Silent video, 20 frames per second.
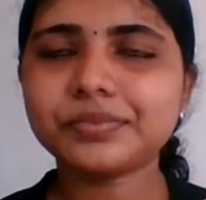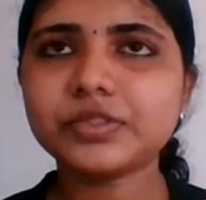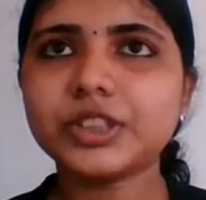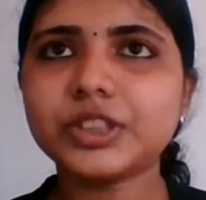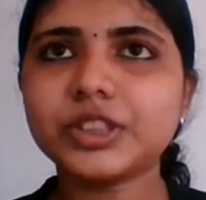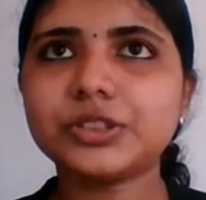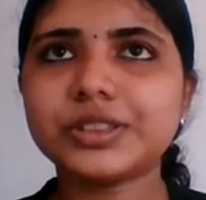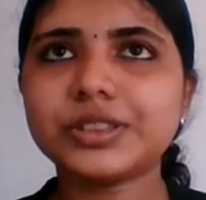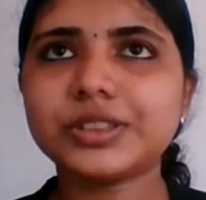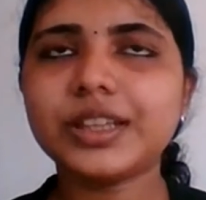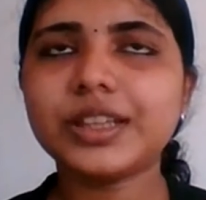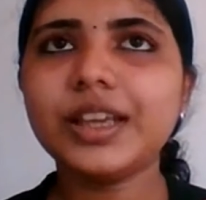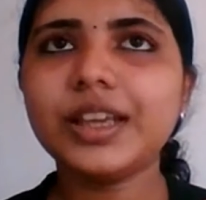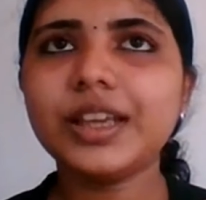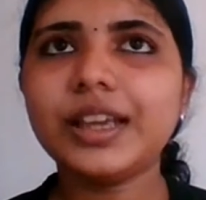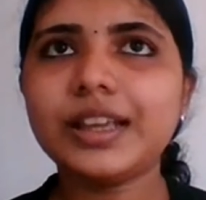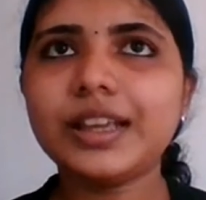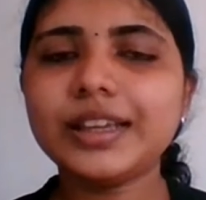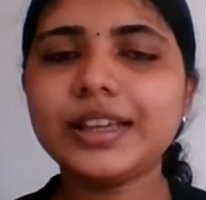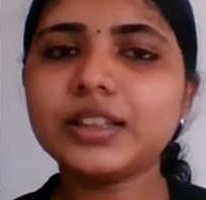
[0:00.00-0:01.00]
what to say,
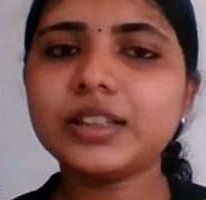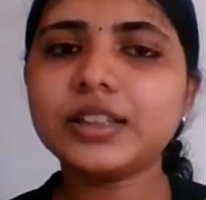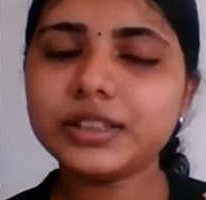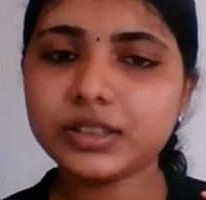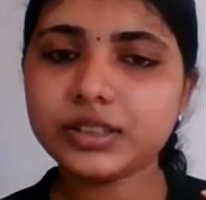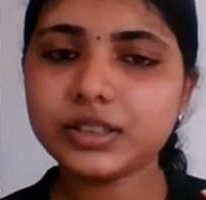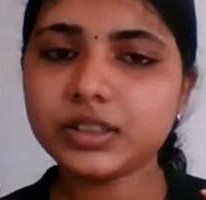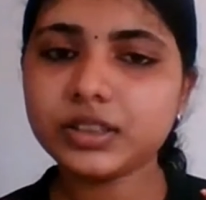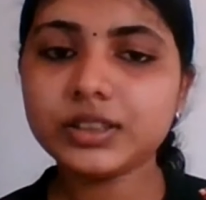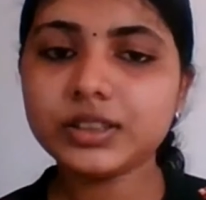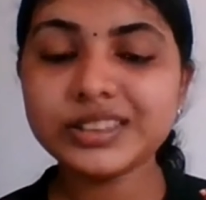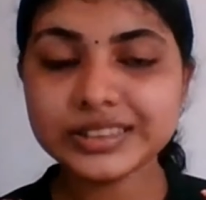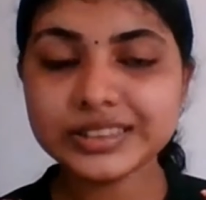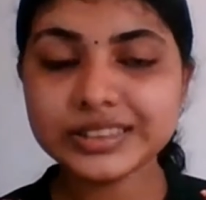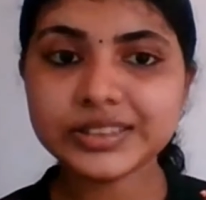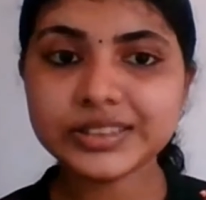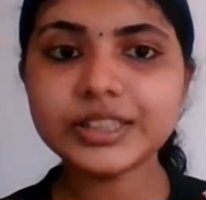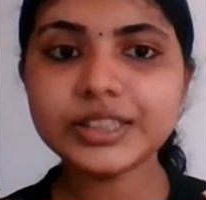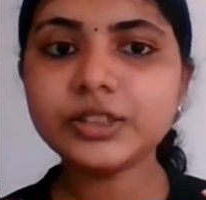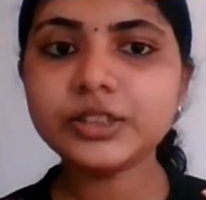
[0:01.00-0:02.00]
like
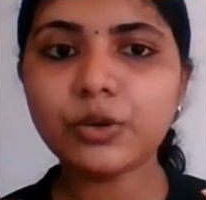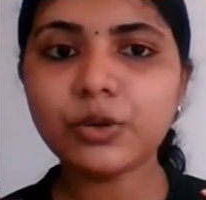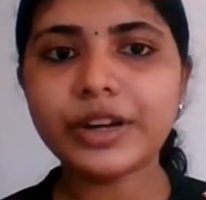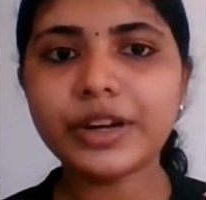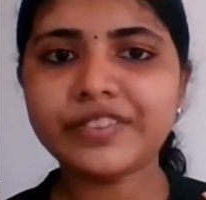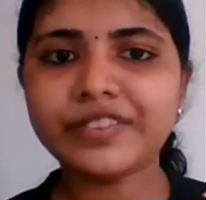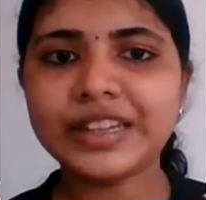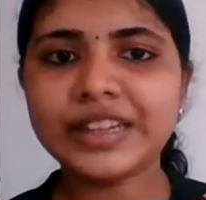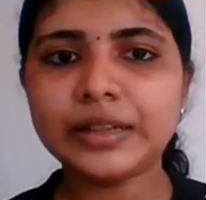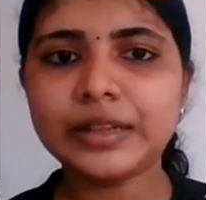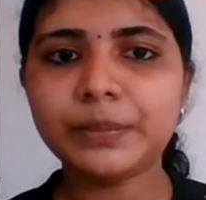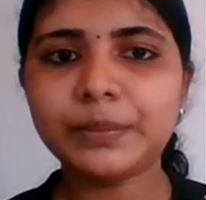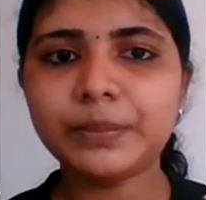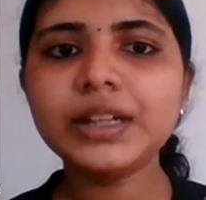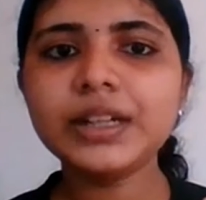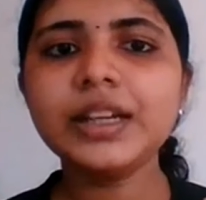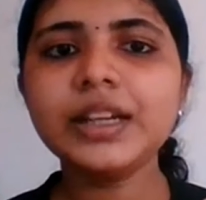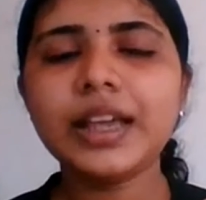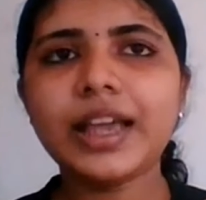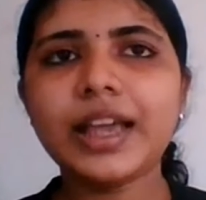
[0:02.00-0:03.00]
district code
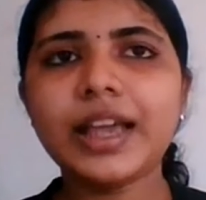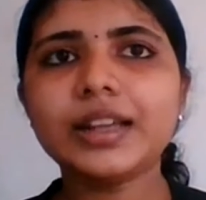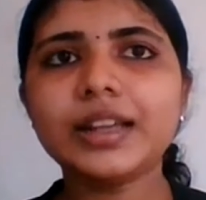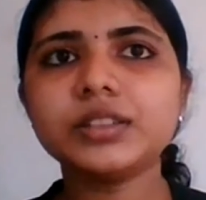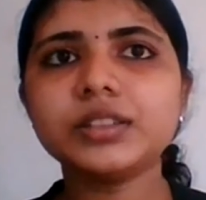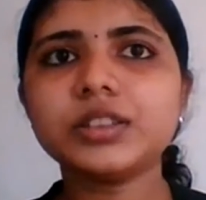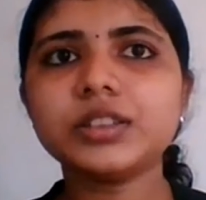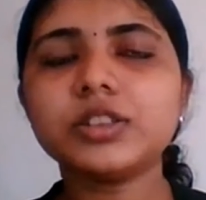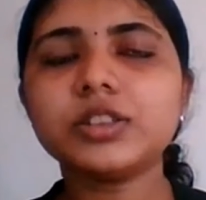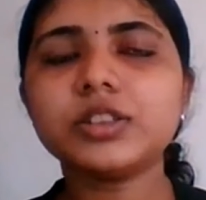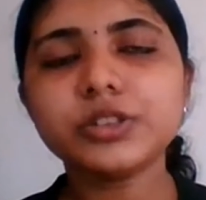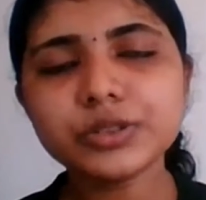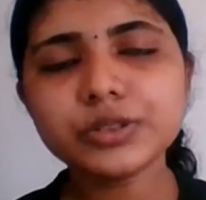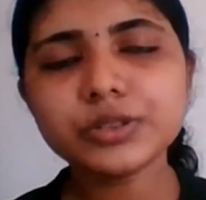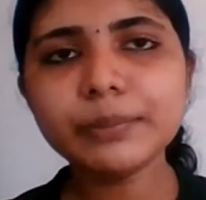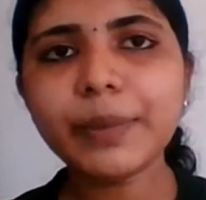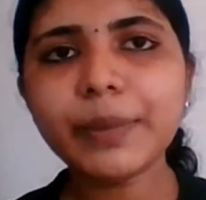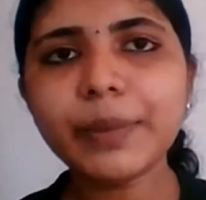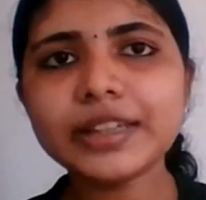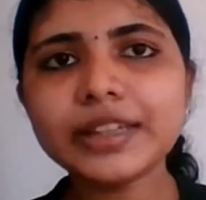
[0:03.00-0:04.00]
available. And
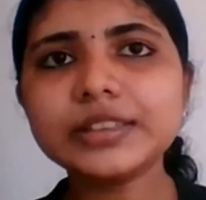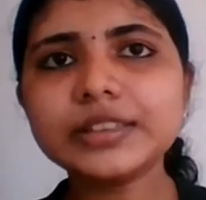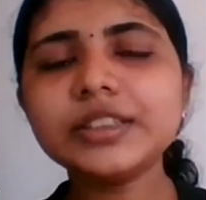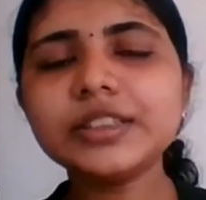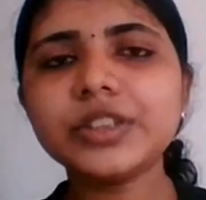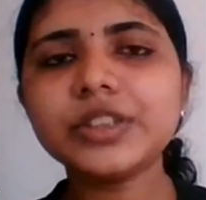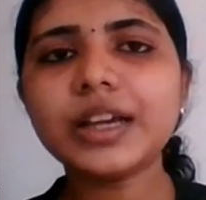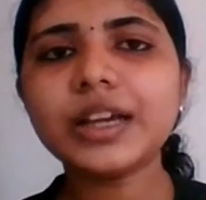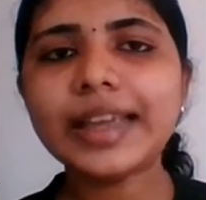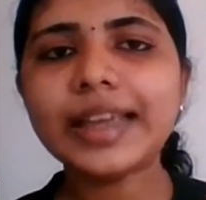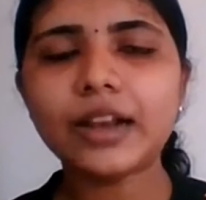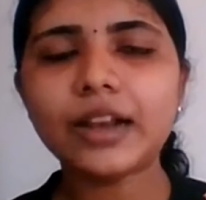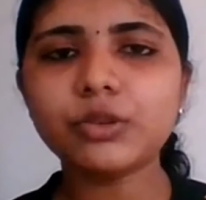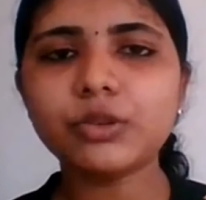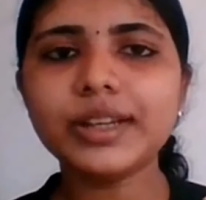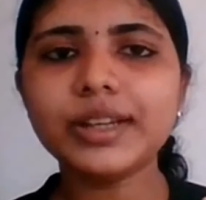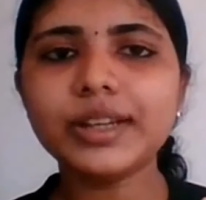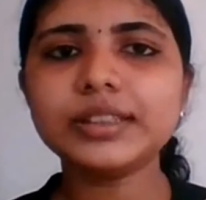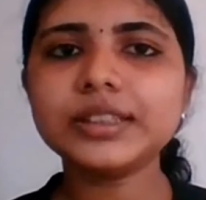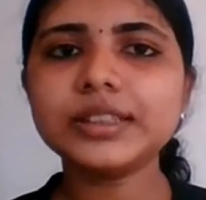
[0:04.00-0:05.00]
using Python, we are
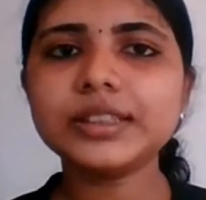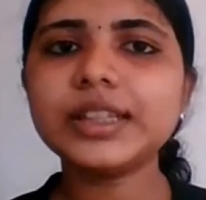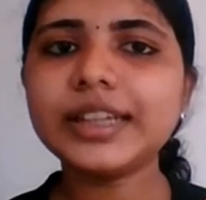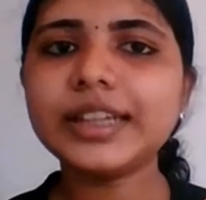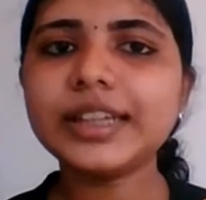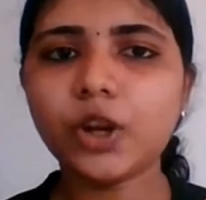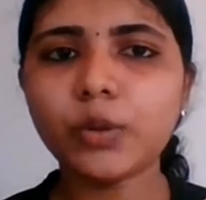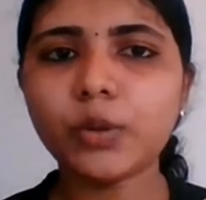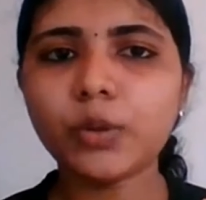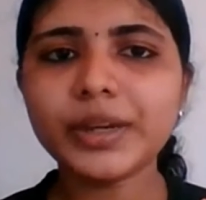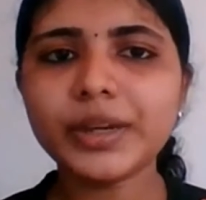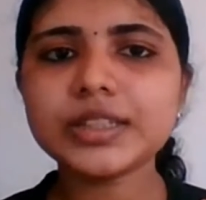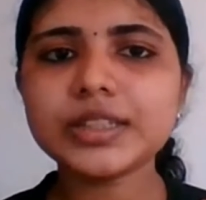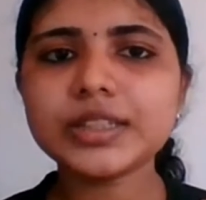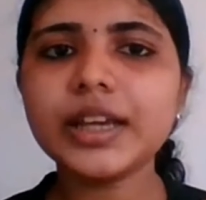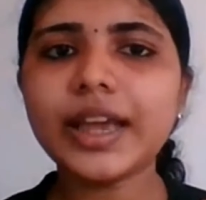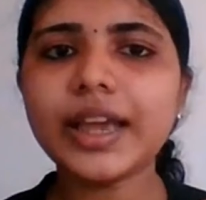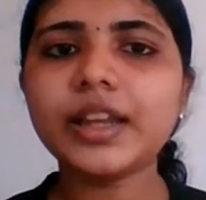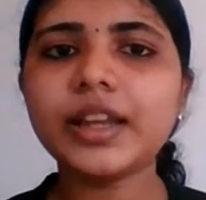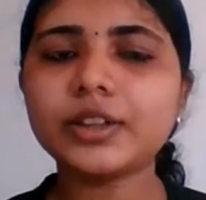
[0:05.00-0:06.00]
calculating the
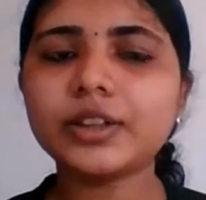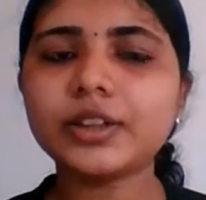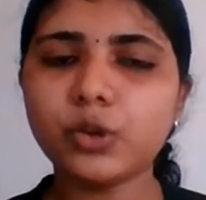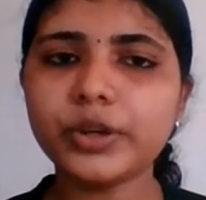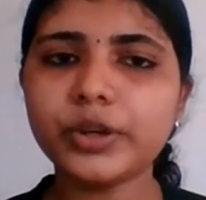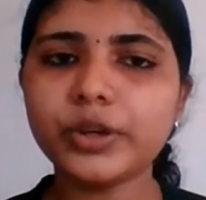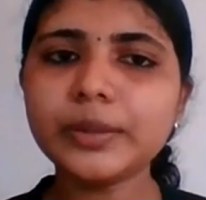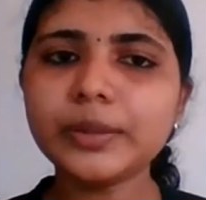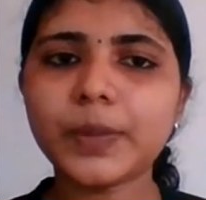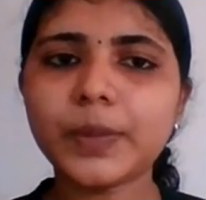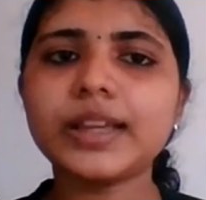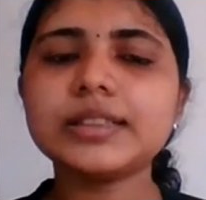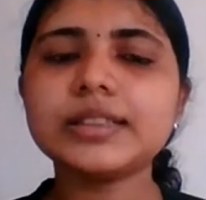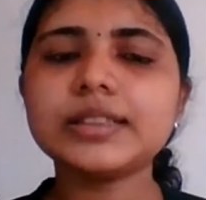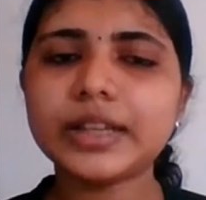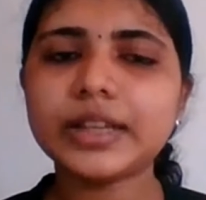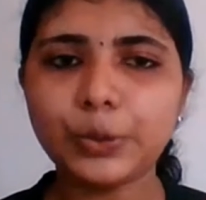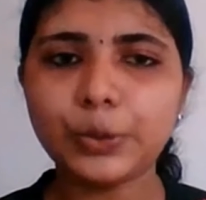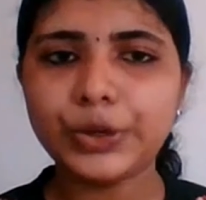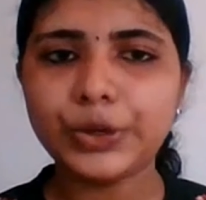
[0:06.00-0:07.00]
kilometer and according
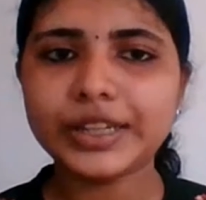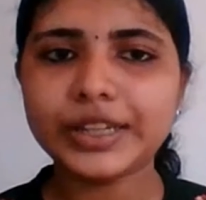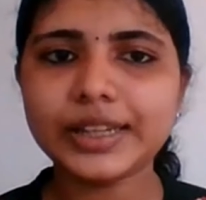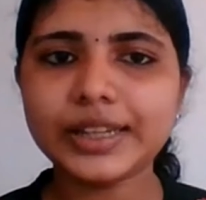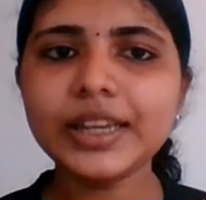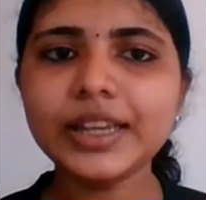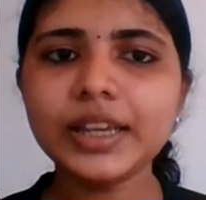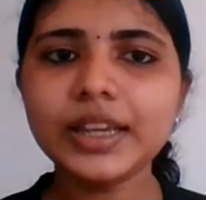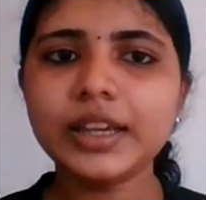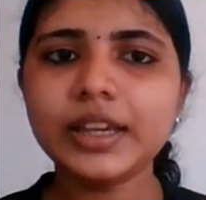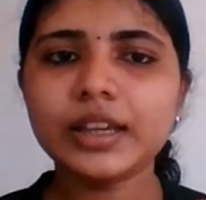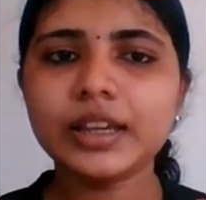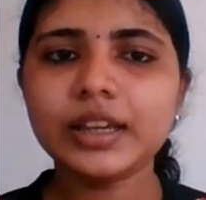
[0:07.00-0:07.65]
price accordingly.